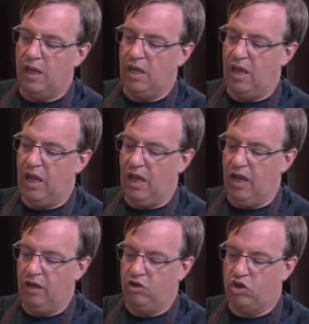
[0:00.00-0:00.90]

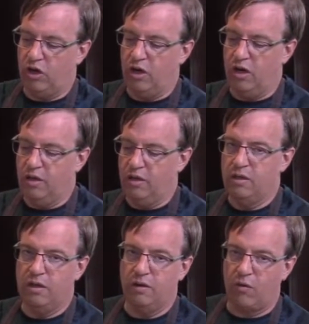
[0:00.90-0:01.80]
and sugar.
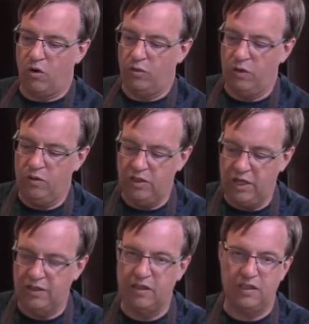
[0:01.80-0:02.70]
Of course we use
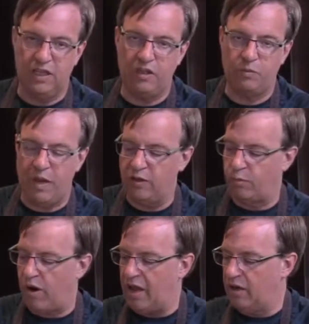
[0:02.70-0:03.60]
yeast. It's a yeast-based
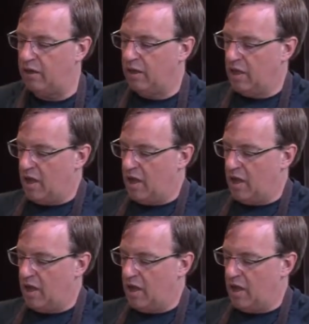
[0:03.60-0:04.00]
bread.